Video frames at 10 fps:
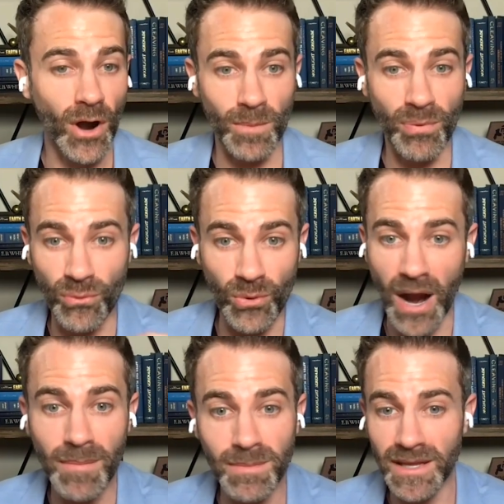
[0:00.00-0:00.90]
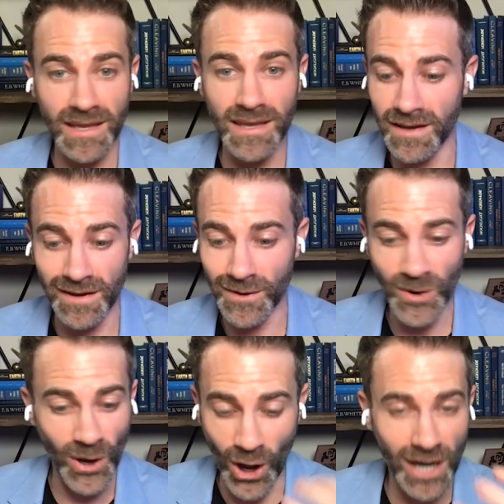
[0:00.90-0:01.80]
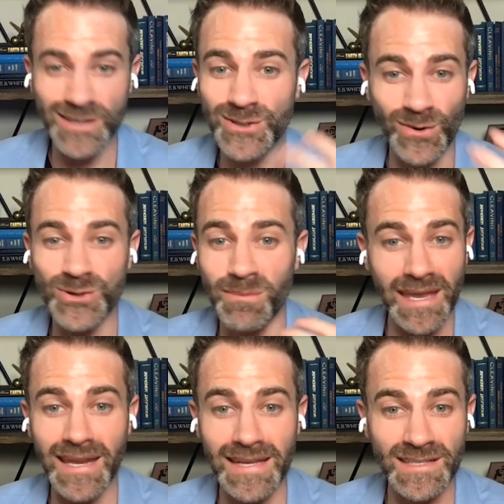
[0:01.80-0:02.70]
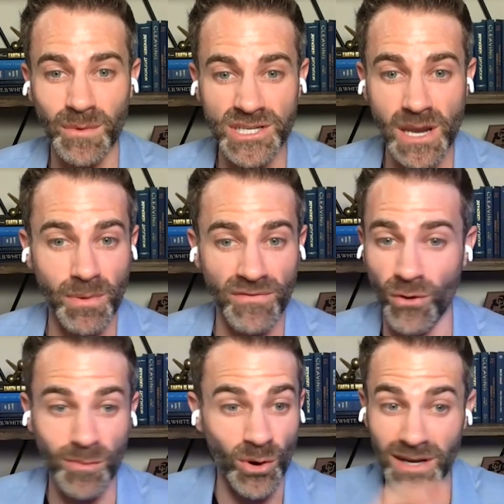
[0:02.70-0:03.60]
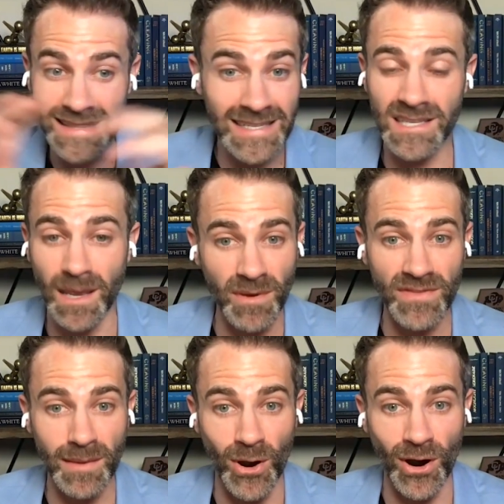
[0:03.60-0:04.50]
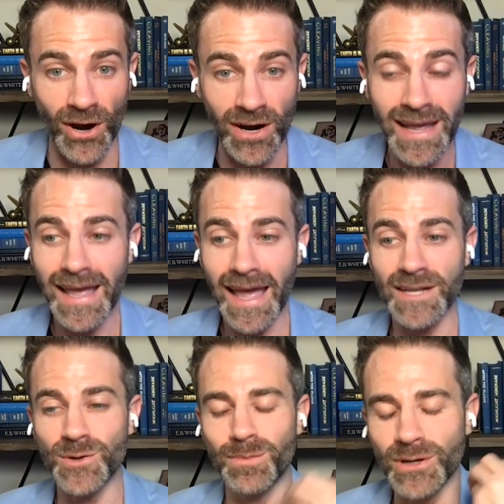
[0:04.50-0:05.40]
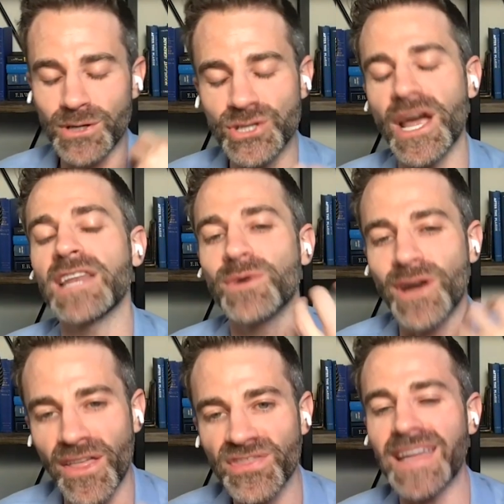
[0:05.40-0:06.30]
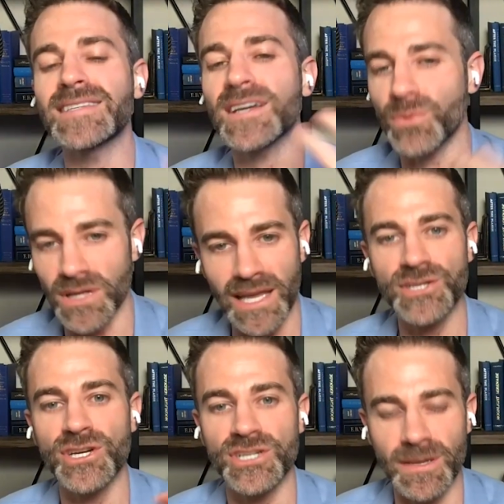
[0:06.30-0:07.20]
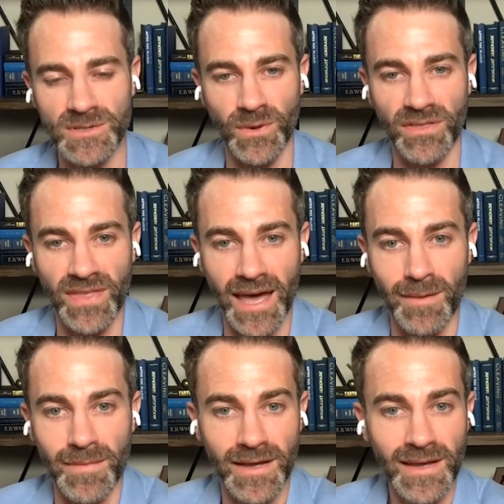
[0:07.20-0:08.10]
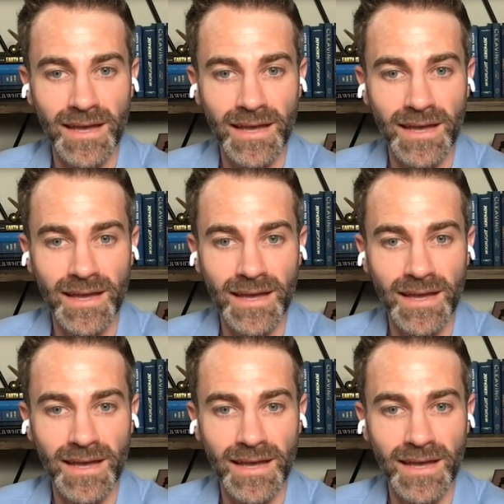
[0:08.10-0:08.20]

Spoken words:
are probably on social media in some way, shape, or form, or at least some of them are. And to build genuine, authentic relationships with them,